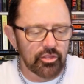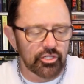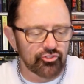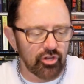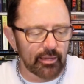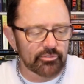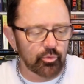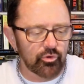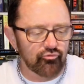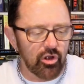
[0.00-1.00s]
The drapes
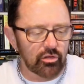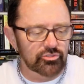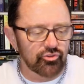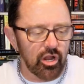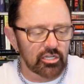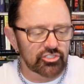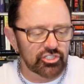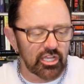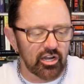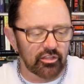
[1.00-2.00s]
were drawn shut